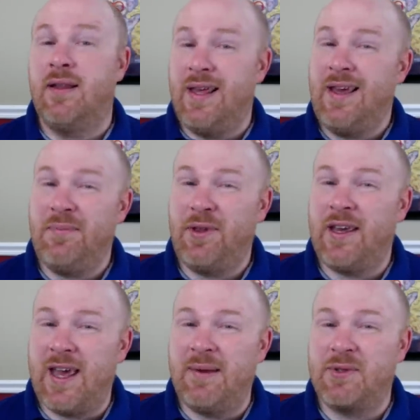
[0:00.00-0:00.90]
they can play
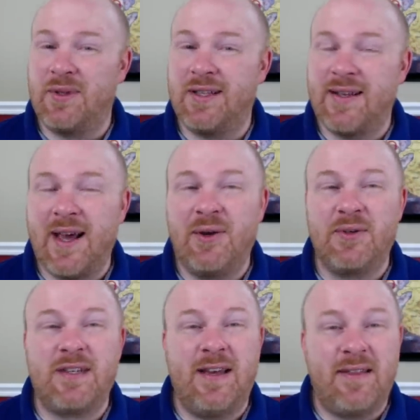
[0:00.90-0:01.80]
games with the
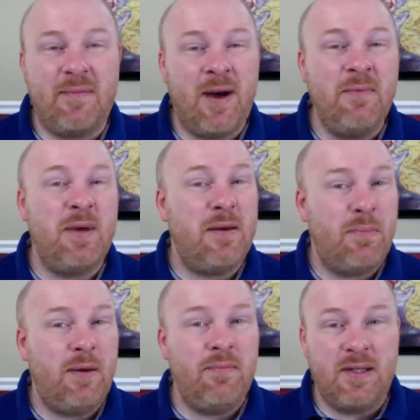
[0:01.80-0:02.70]
titles and they might be a
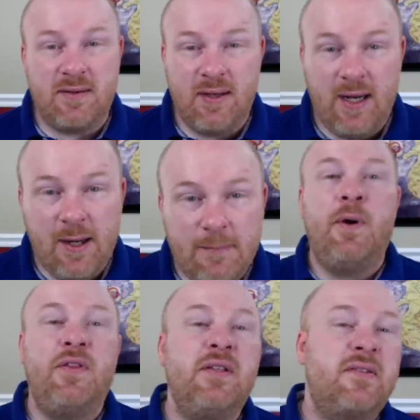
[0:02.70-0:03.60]
bit misleading.
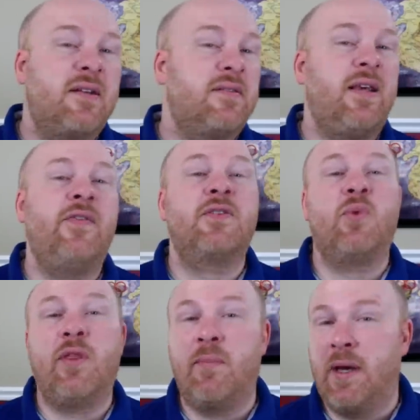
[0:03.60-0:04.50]
But this does leave us
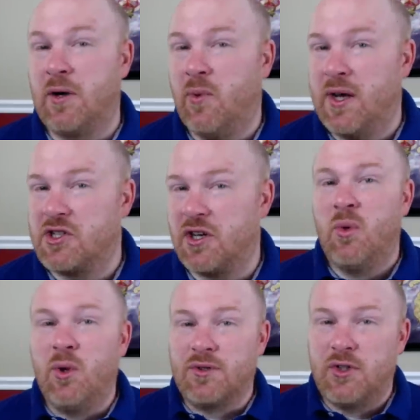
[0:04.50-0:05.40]
with a big question.
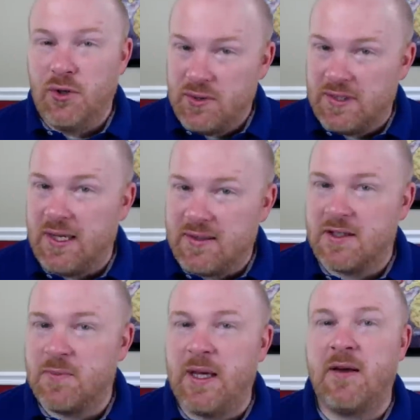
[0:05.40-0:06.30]
Will 2
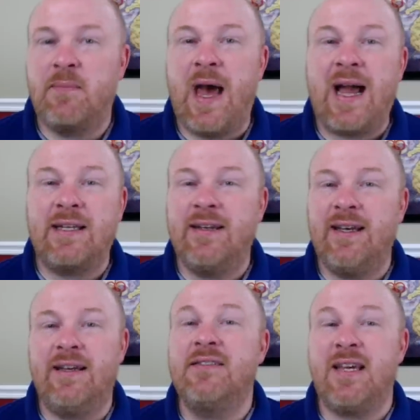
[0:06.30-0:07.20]
seasons be compacted
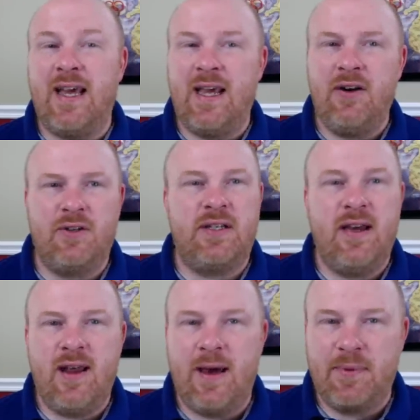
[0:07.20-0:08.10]
into 8 or
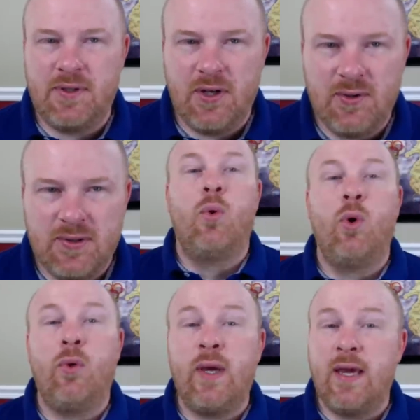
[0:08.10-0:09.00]
10 episodes?
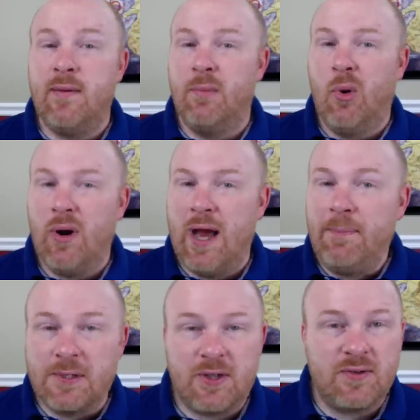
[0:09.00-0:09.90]
Will we get more
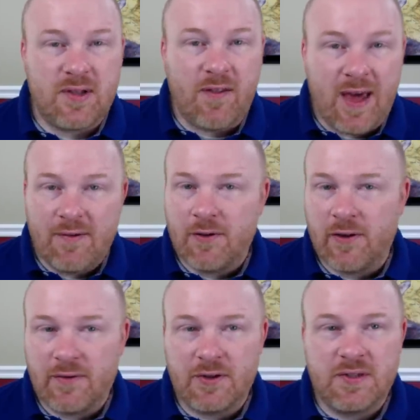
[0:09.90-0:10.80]
episodes than that for the
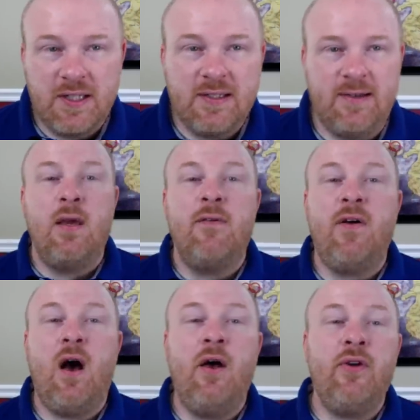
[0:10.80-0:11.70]
first season? If
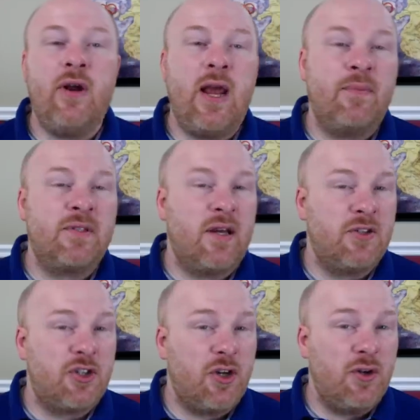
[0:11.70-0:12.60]
other Amazon
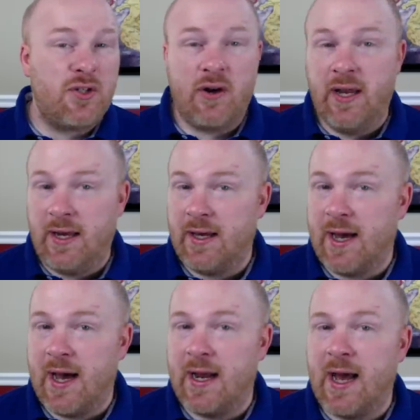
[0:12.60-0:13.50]
shows are any
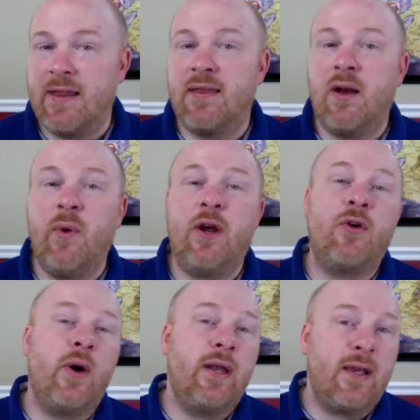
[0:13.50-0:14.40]
guide, I think we are
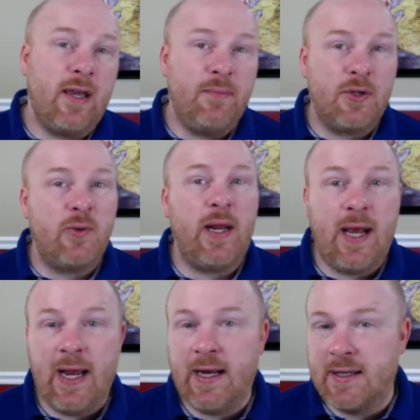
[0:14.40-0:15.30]
going to get between
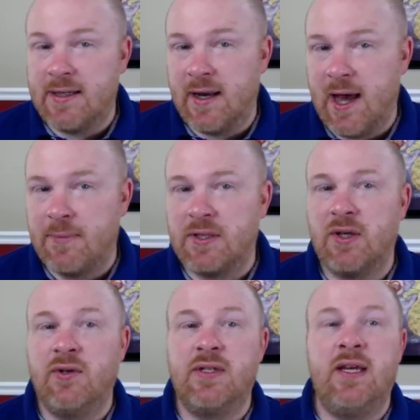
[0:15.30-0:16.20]
8 and 10
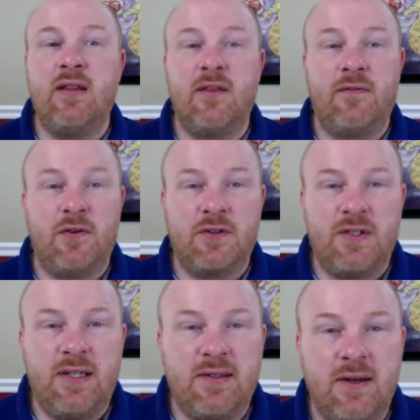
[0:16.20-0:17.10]
episodes in the first
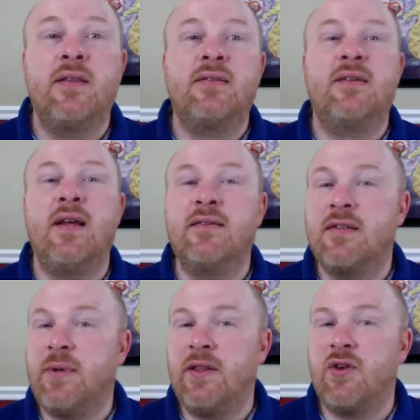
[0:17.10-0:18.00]
season. This tends to
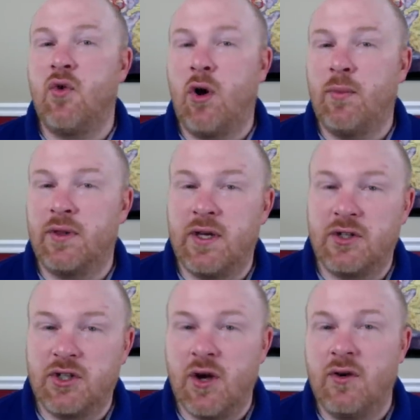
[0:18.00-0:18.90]
be the norm with their
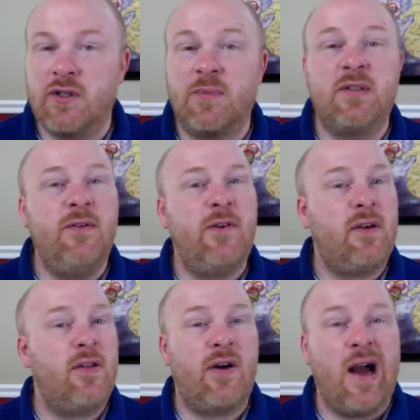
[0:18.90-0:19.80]
shows,
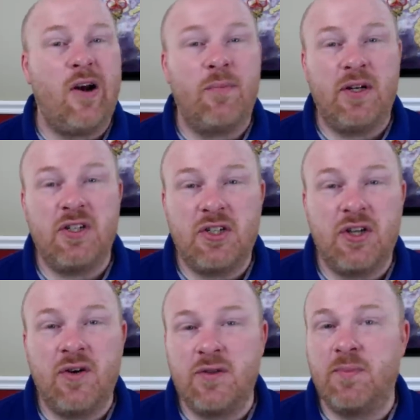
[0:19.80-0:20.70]
specifically their higher budget
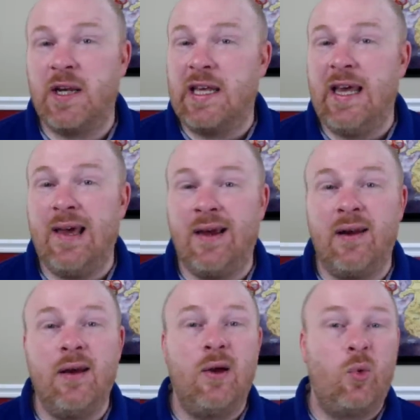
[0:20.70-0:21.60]
shows, but
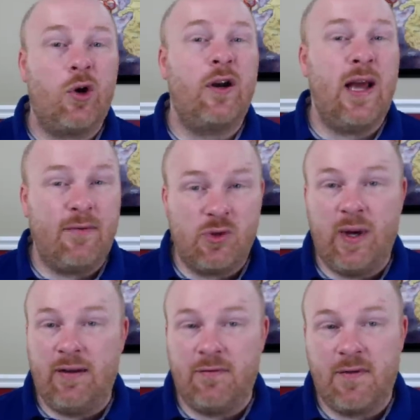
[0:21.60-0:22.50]
again, We're going to have to
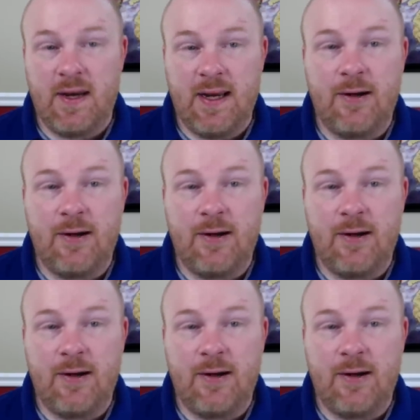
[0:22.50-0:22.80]
wait and find